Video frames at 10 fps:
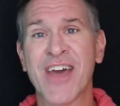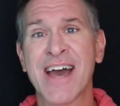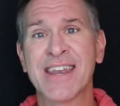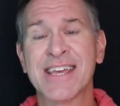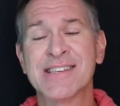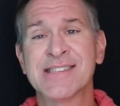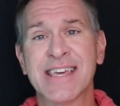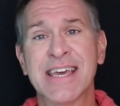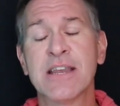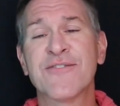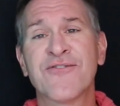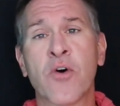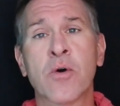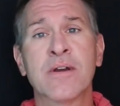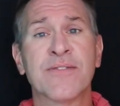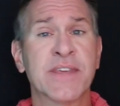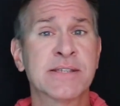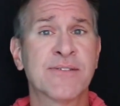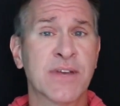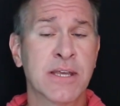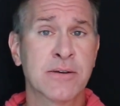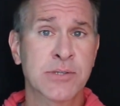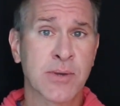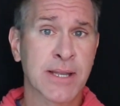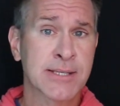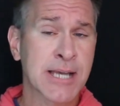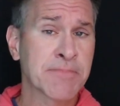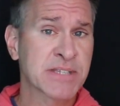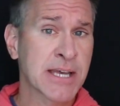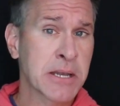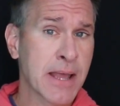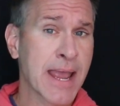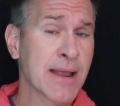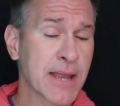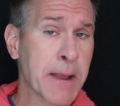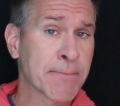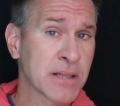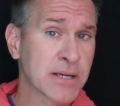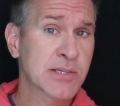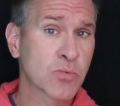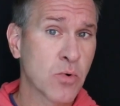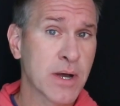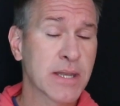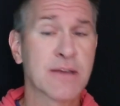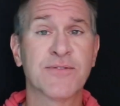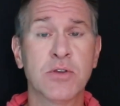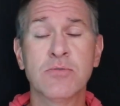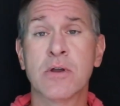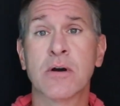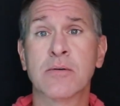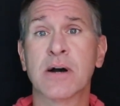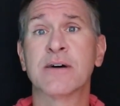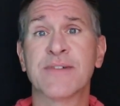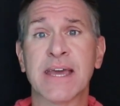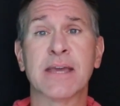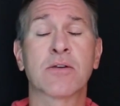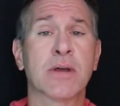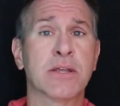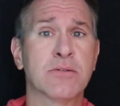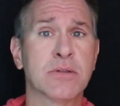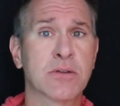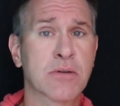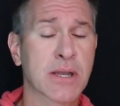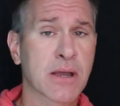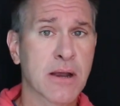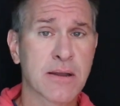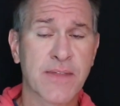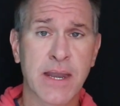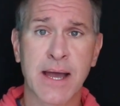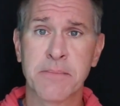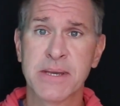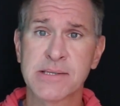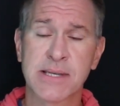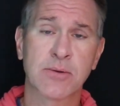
That is it for this video. So you get a top 10 and a plus one if you know of a credit union credit card that I missed.